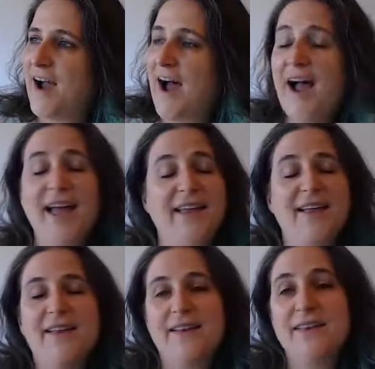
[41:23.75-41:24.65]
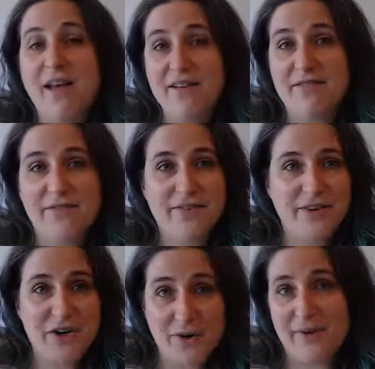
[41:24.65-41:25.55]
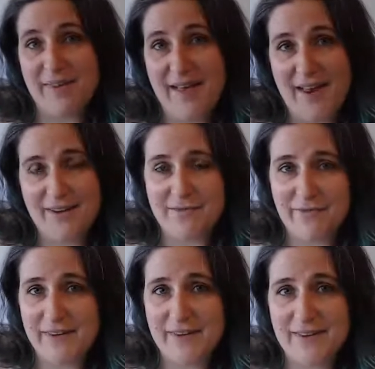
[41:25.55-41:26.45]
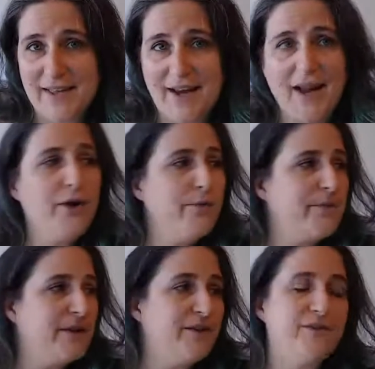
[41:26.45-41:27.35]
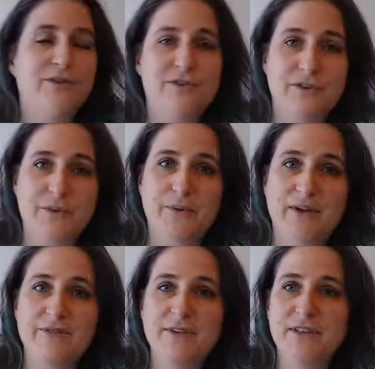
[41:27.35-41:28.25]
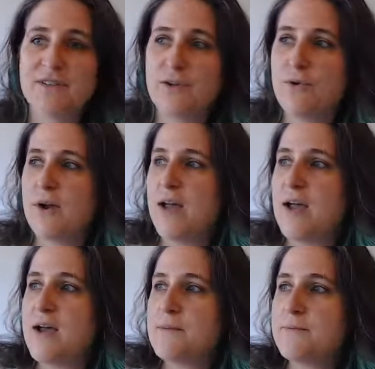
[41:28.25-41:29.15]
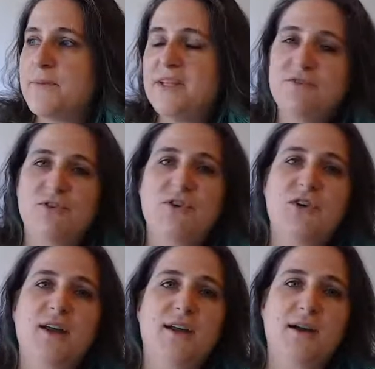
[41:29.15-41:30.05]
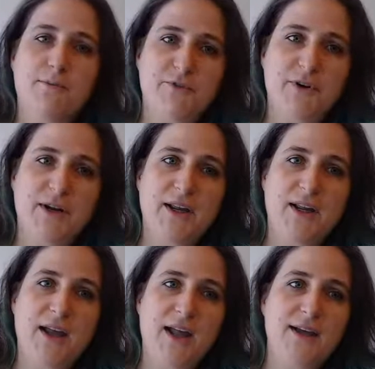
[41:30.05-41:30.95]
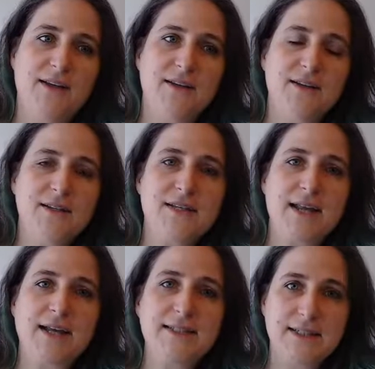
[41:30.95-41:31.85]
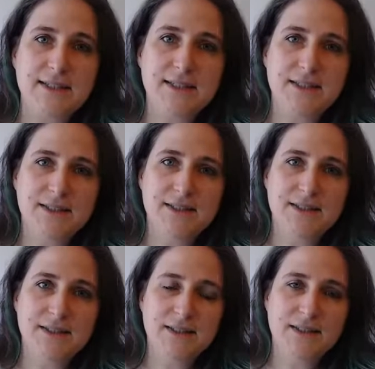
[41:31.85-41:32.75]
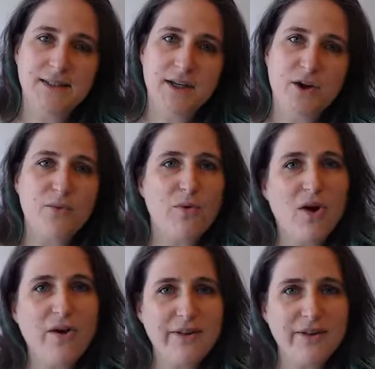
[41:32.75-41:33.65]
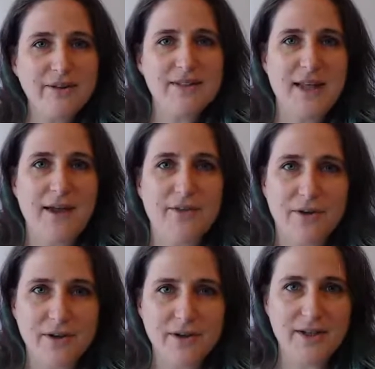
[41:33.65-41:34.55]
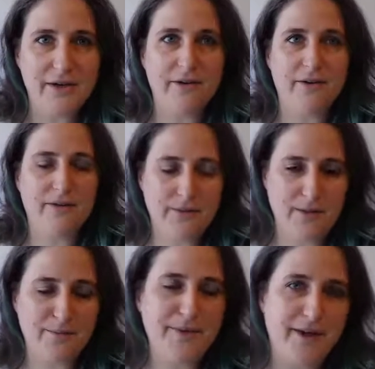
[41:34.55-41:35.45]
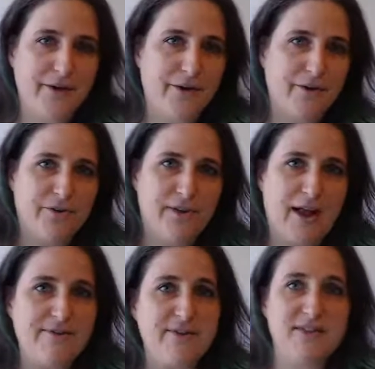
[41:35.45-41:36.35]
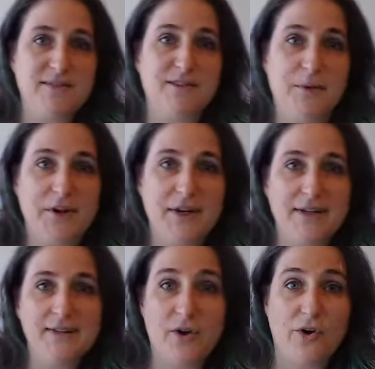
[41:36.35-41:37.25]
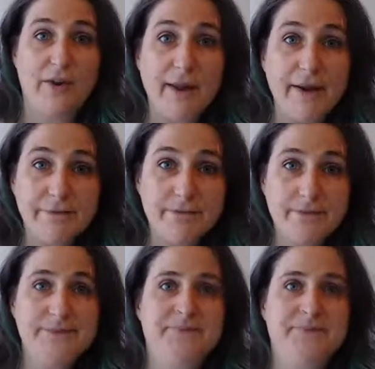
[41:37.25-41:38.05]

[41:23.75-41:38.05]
I love knowing that and feeling that. I hope that you do too. It feels so peaceful and comforting and connected. You know, we're all together here on planet Earth having this experience called life.